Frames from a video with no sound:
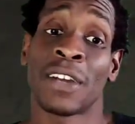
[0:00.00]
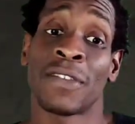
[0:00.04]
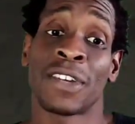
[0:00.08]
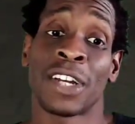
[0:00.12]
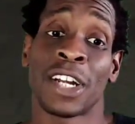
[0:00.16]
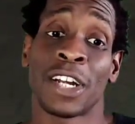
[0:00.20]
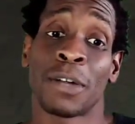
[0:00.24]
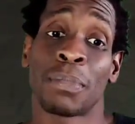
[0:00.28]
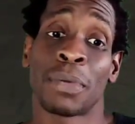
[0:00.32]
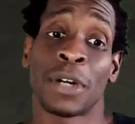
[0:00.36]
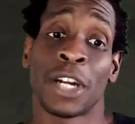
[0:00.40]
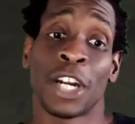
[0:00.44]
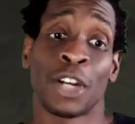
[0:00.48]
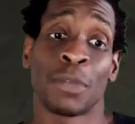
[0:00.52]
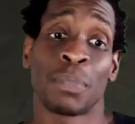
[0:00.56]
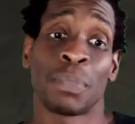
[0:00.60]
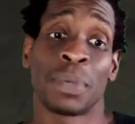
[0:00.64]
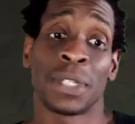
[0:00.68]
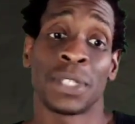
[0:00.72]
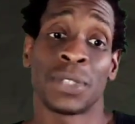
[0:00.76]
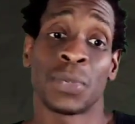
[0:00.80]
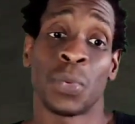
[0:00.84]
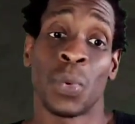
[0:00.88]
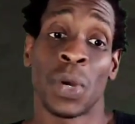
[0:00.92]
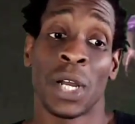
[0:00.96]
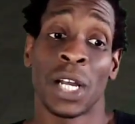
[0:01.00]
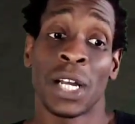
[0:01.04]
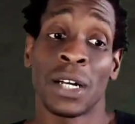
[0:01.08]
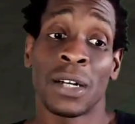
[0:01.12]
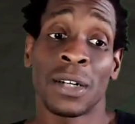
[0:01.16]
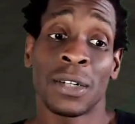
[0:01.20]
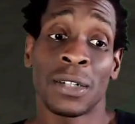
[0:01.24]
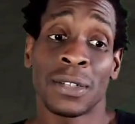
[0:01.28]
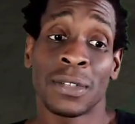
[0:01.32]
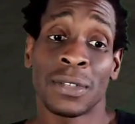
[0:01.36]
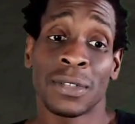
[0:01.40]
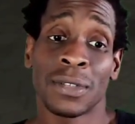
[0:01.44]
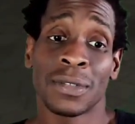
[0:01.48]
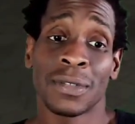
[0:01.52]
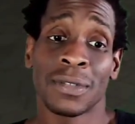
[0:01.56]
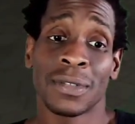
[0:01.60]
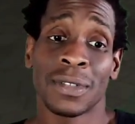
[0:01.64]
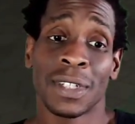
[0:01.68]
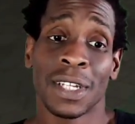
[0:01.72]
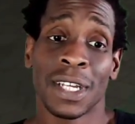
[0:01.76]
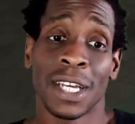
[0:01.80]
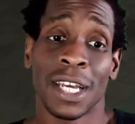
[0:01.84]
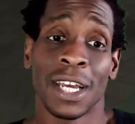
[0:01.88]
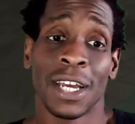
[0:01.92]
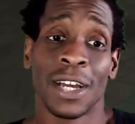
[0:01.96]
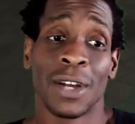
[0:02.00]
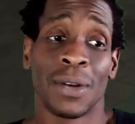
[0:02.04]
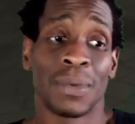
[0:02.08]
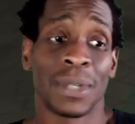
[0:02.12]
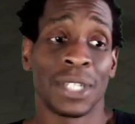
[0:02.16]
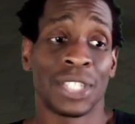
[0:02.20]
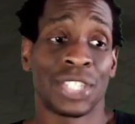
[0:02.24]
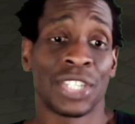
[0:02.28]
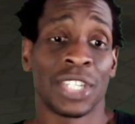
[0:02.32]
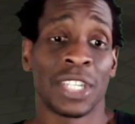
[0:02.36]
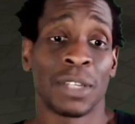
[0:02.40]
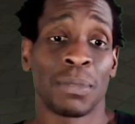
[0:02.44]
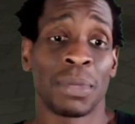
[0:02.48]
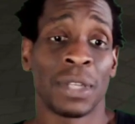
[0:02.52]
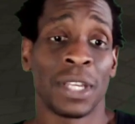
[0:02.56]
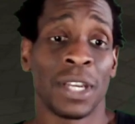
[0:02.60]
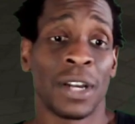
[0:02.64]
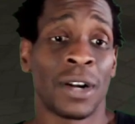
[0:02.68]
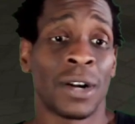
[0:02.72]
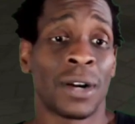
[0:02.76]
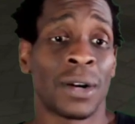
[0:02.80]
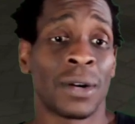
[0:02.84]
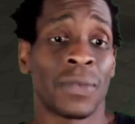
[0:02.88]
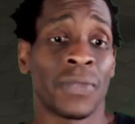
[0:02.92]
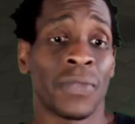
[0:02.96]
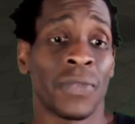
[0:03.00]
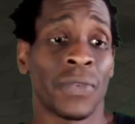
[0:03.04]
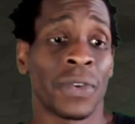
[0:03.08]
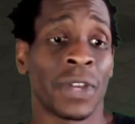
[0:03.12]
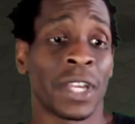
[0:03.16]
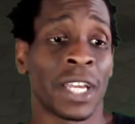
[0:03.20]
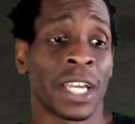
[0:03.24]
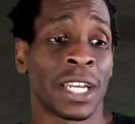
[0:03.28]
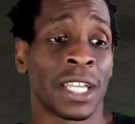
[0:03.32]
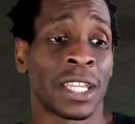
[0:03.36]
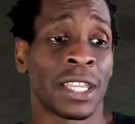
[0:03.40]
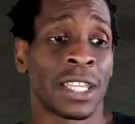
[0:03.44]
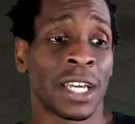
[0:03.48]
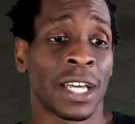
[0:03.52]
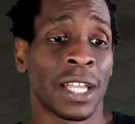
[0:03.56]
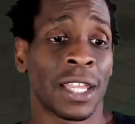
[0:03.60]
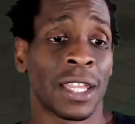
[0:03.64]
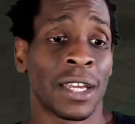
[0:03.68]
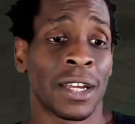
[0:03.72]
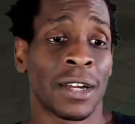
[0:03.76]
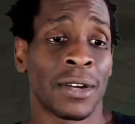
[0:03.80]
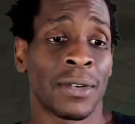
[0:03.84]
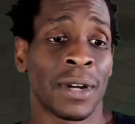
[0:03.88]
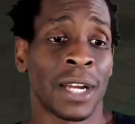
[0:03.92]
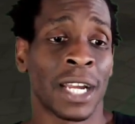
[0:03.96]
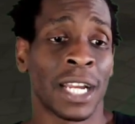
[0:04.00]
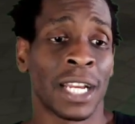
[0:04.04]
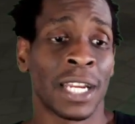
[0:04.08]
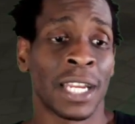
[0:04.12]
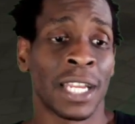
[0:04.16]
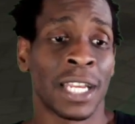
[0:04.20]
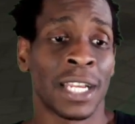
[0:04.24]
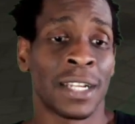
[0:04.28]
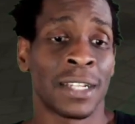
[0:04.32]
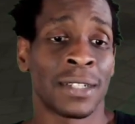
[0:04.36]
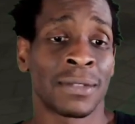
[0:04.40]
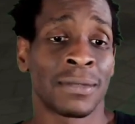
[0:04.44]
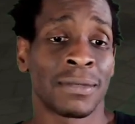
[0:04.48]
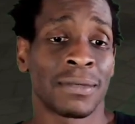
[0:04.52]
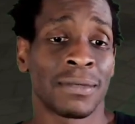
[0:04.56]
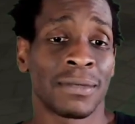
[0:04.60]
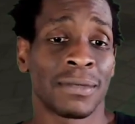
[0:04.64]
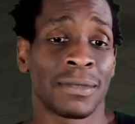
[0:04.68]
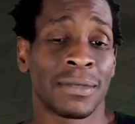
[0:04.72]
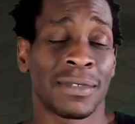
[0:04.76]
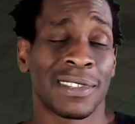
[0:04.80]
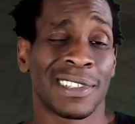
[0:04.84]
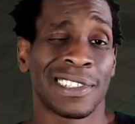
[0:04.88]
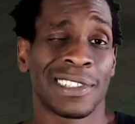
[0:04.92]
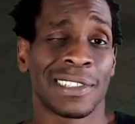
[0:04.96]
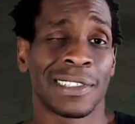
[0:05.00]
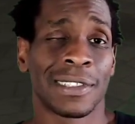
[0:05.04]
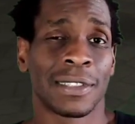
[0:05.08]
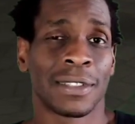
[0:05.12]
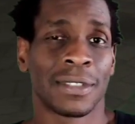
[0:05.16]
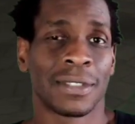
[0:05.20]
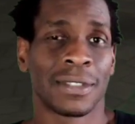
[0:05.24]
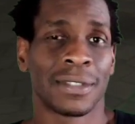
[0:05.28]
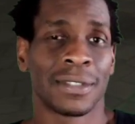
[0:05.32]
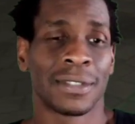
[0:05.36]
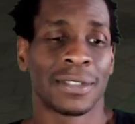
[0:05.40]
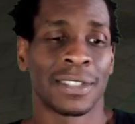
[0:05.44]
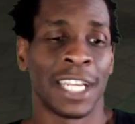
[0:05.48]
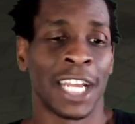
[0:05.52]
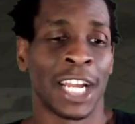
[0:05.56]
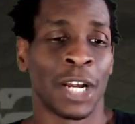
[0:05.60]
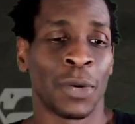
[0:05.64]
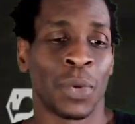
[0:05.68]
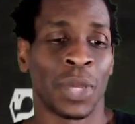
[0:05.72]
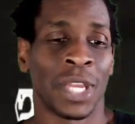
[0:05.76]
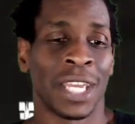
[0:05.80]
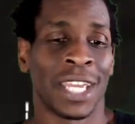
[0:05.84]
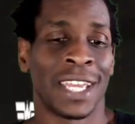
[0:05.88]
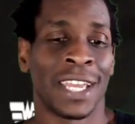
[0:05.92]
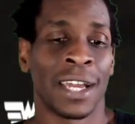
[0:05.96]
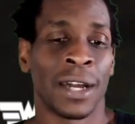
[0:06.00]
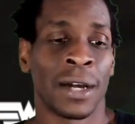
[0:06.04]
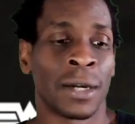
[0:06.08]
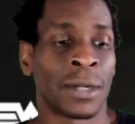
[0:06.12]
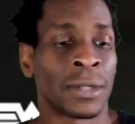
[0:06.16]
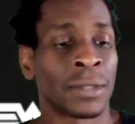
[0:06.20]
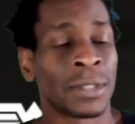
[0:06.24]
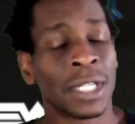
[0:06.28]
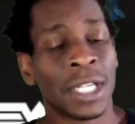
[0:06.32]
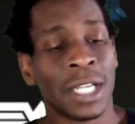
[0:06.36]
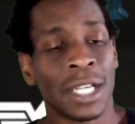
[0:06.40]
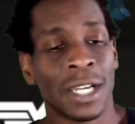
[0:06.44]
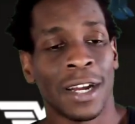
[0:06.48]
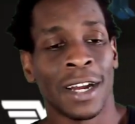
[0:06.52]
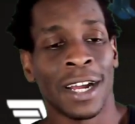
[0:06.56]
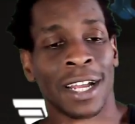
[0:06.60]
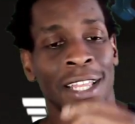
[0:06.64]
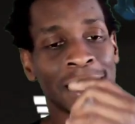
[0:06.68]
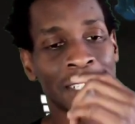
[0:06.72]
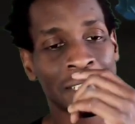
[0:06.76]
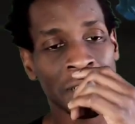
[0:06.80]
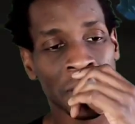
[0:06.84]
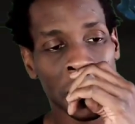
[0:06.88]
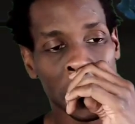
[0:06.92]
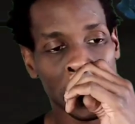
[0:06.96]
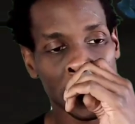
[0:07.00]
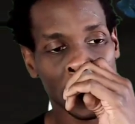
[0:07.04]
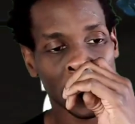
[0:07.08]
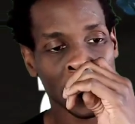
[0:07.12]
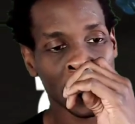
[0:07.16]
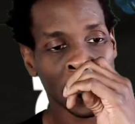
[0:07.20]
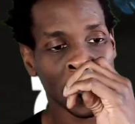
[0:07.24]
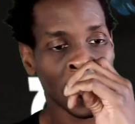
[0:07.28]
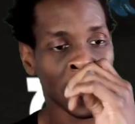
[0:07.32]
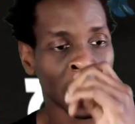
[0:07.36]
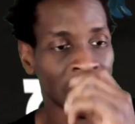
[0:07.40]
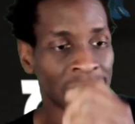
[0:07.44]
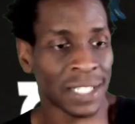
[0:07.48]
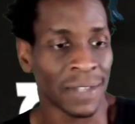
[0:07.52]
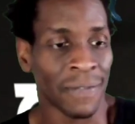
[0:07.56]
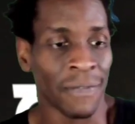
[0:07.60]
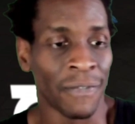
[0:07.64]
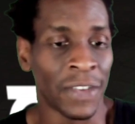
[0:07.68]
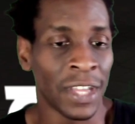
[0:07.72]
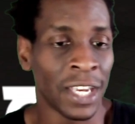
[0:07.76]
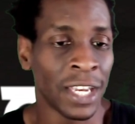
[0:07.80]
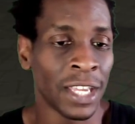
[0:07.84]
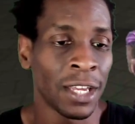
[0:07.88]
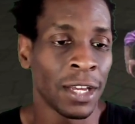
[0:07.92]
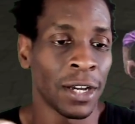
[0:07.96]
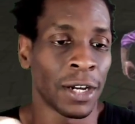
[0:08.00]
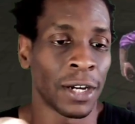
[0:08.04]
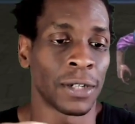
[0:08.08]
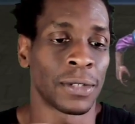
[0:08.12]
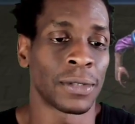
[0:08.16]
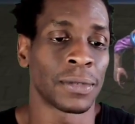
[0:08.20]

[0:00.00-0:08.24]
her purpose well. We should be all free and in the clear right now. There we go. All right, let's go on to the next video.